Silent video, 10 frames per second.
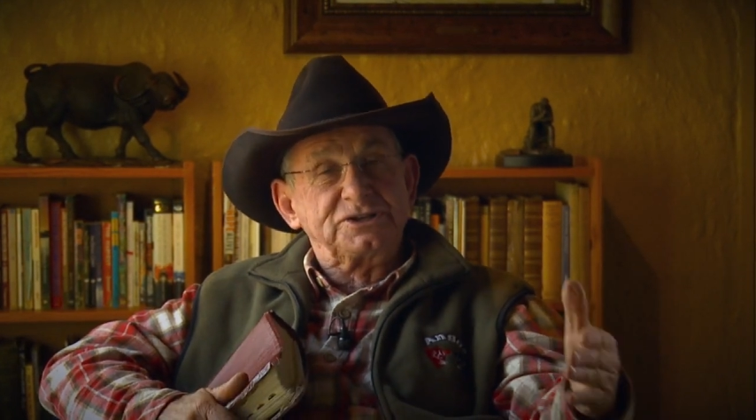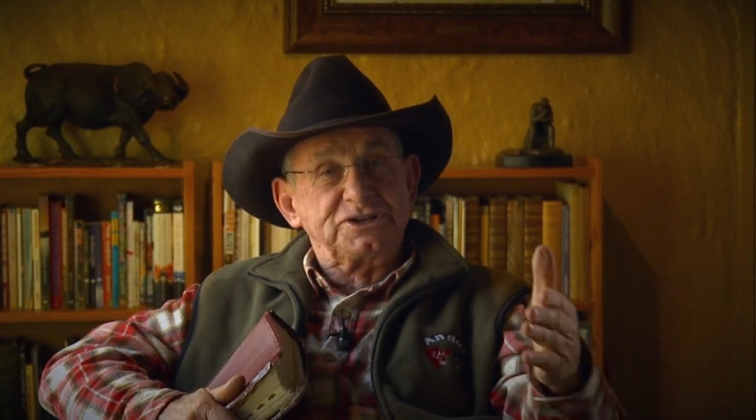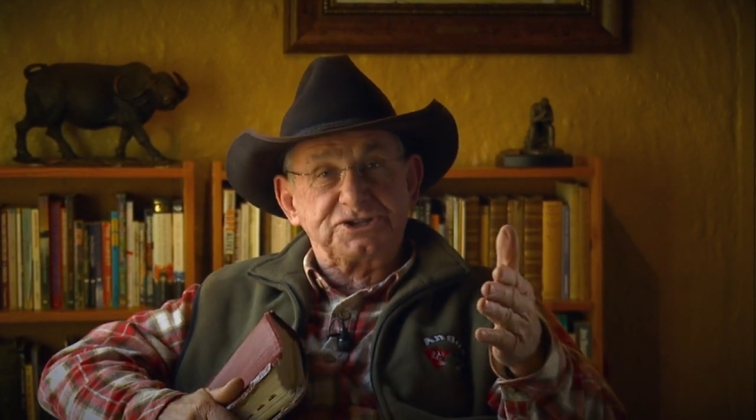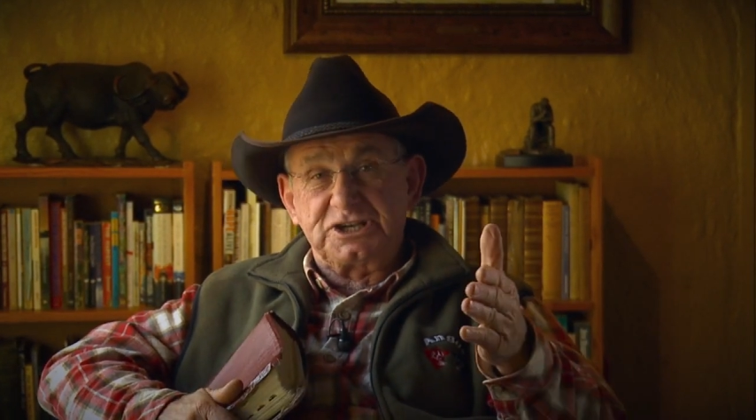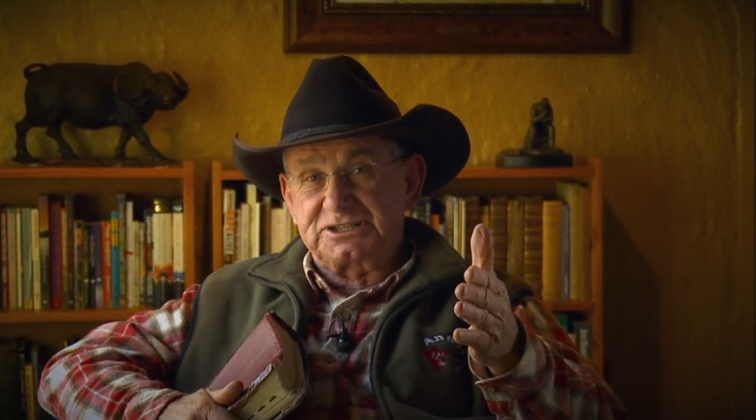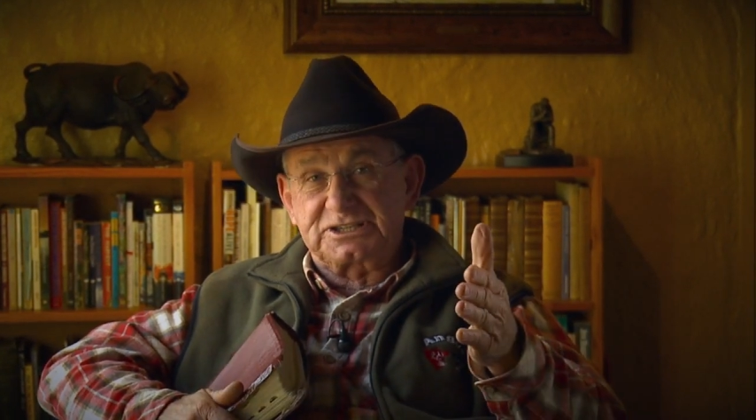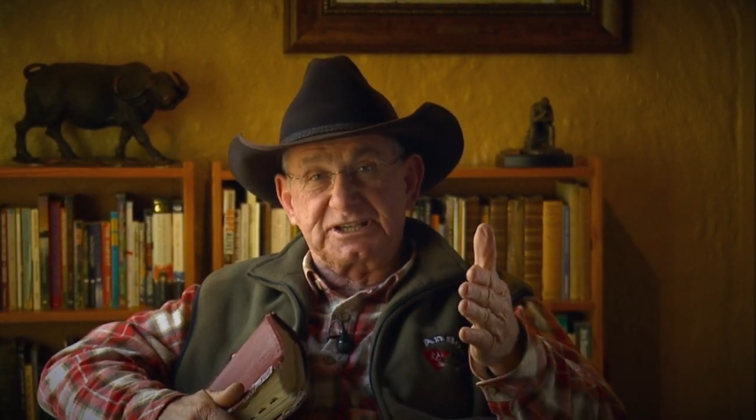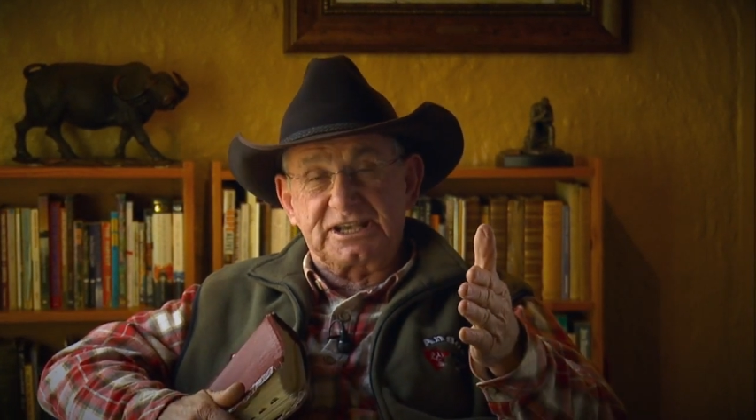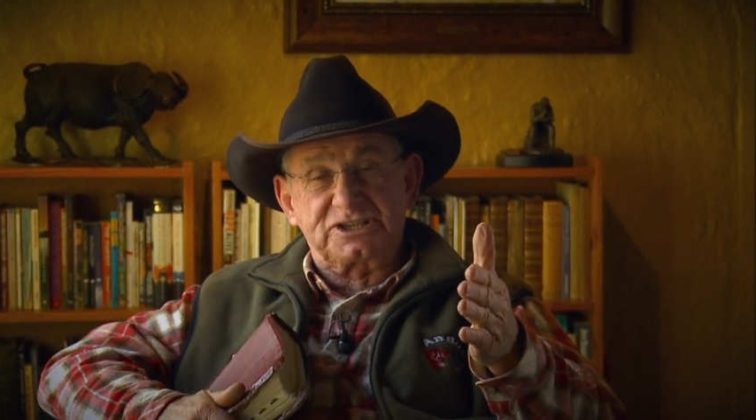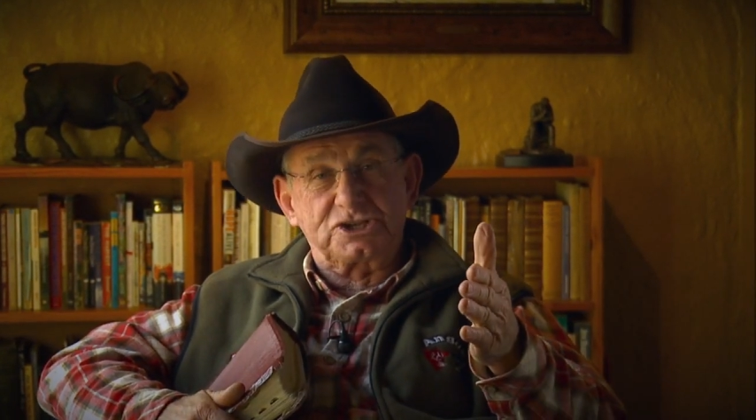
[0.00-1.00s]
See, Jesus
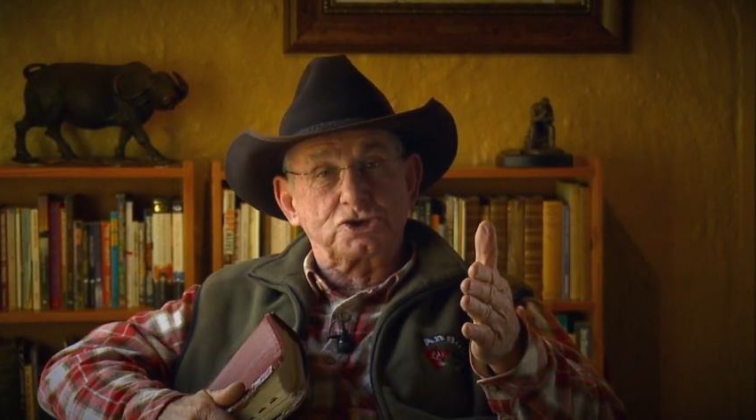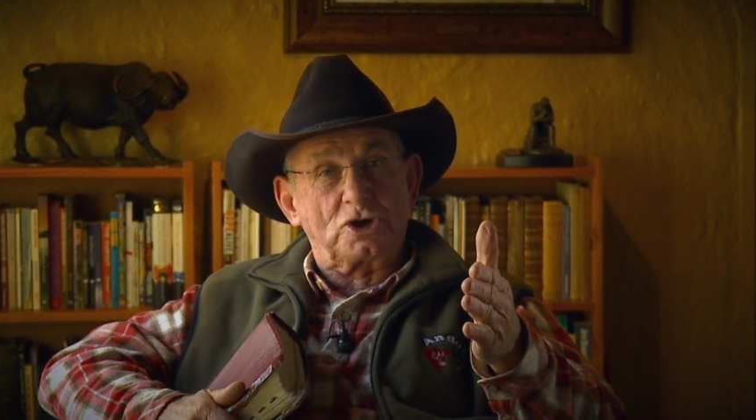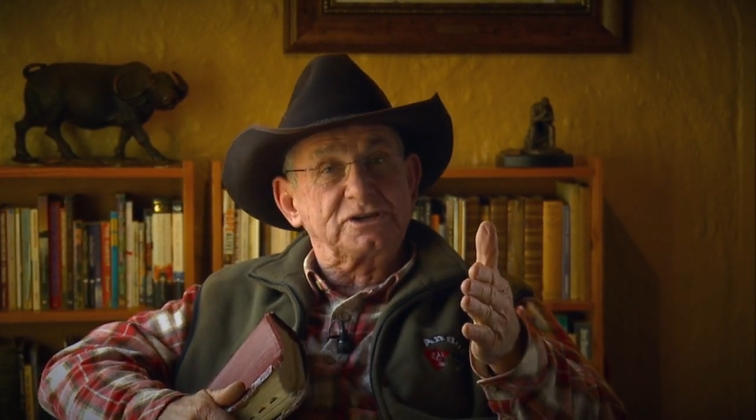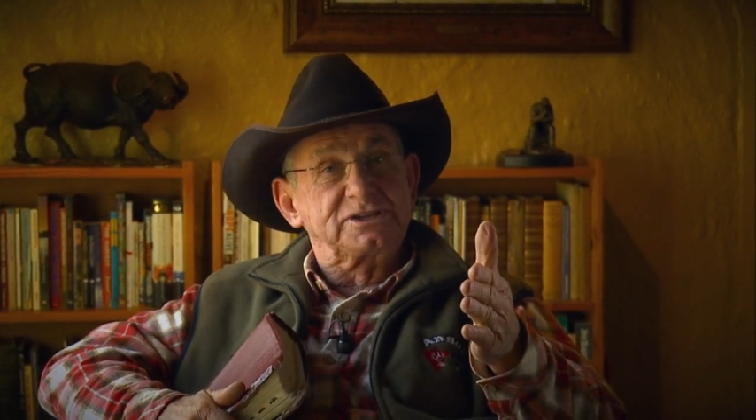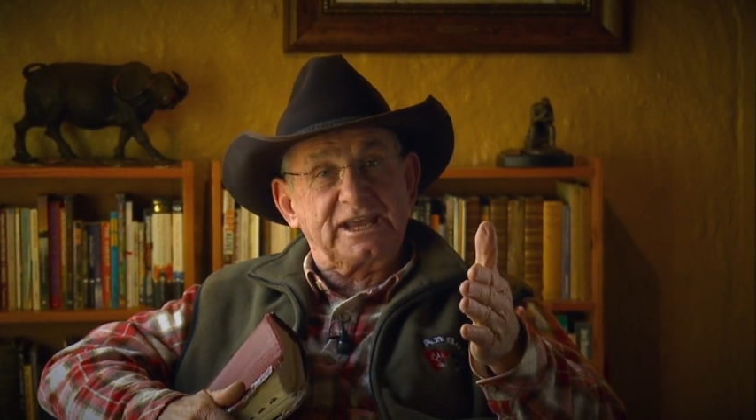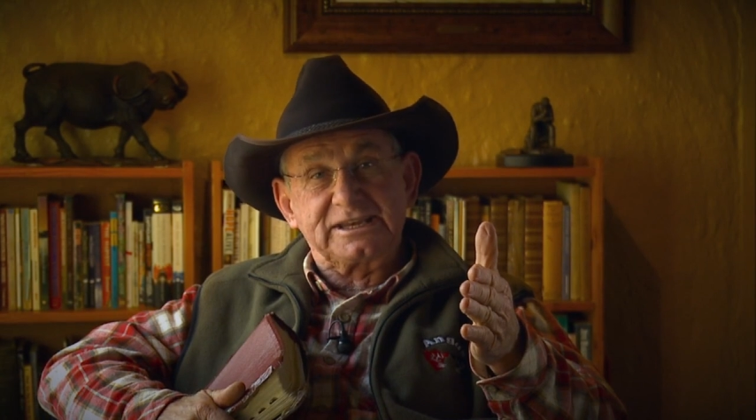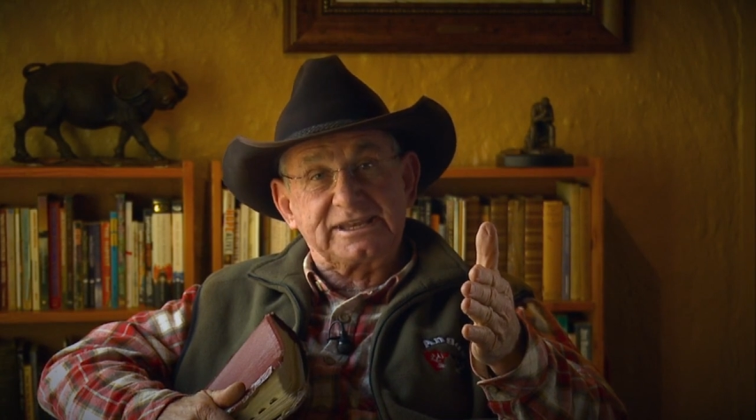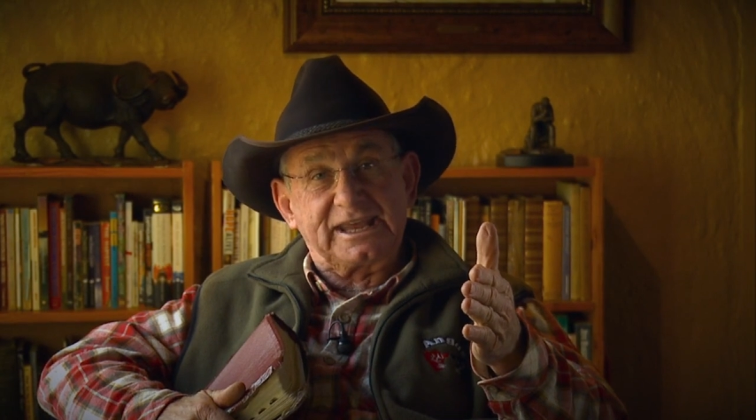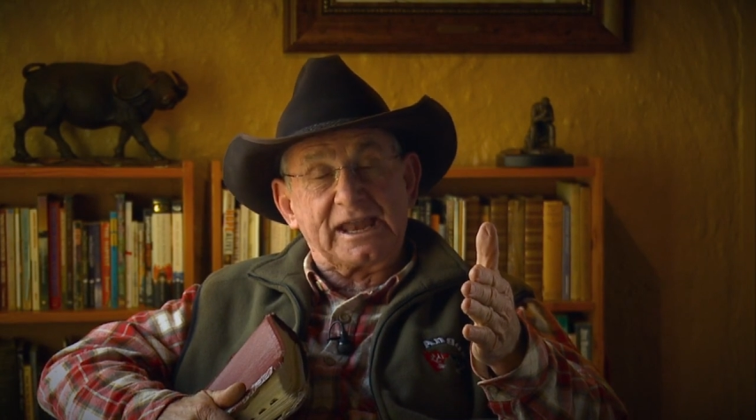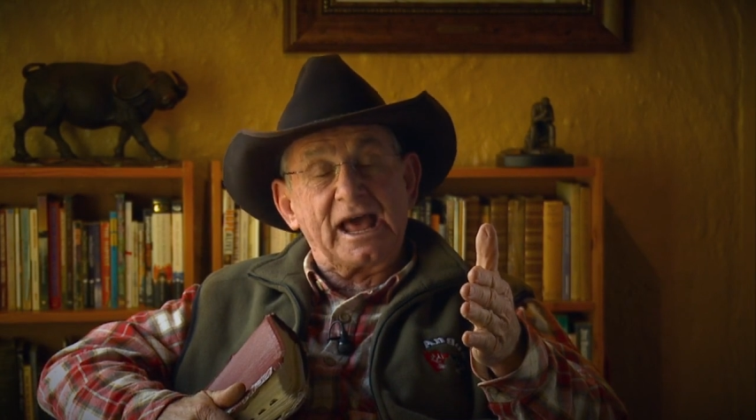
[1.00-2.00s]
says in John
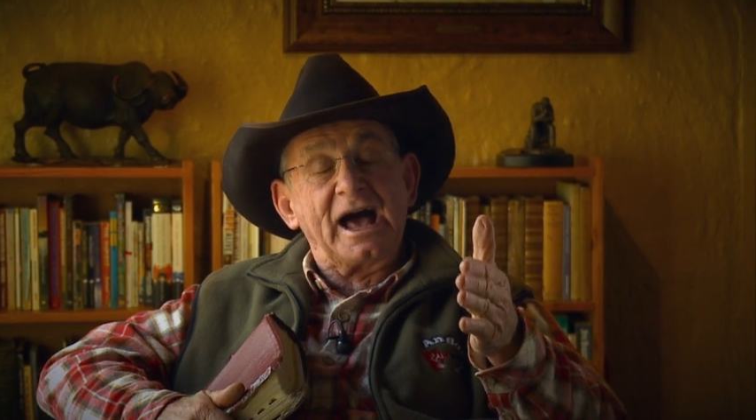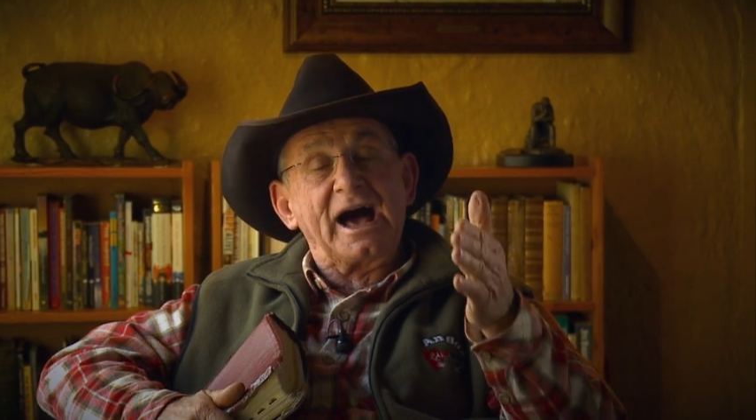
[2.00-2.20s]
10:10,